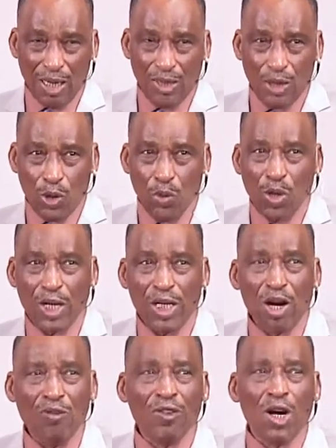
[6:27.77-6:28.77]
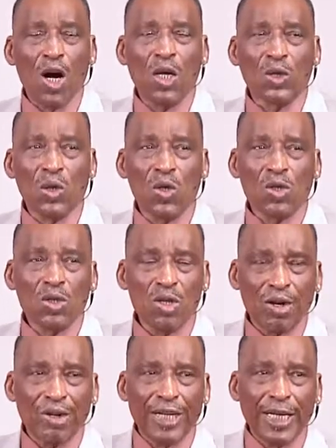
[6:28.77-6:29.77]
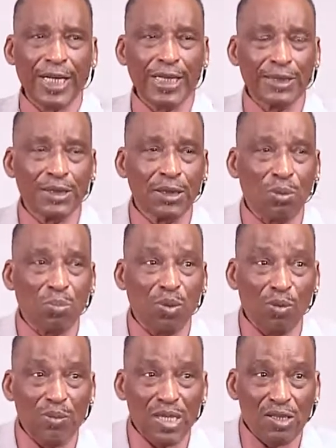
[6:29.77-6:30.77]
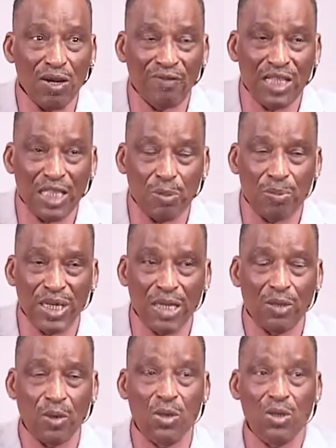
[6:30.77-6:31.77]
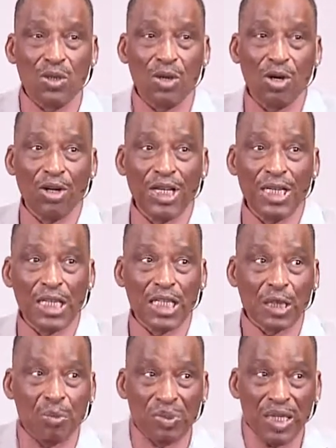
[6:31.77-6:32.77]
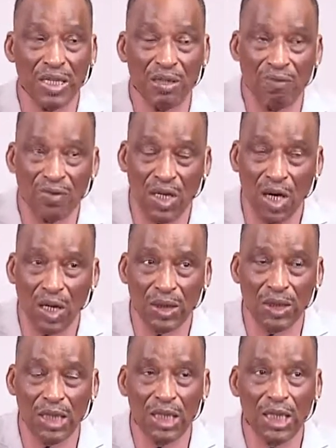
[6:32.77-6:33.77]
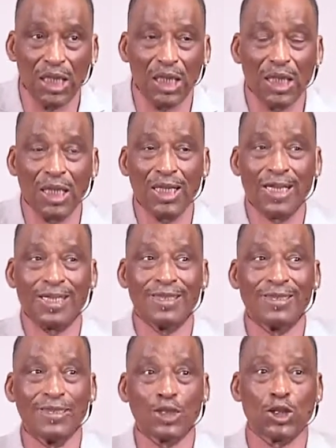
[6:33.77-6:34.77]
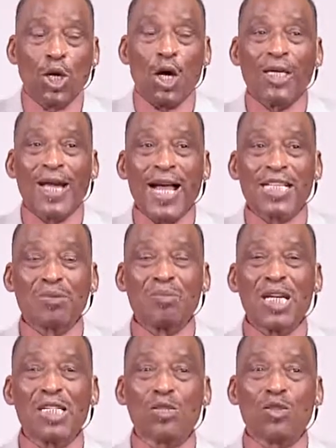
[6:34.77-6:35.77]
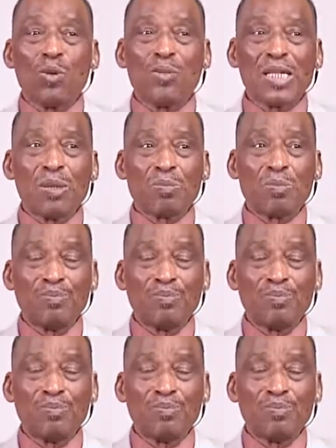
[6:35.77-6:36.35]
On the word of God concerning the promise of the Spirit, concerning the Spirit of God, God has made so many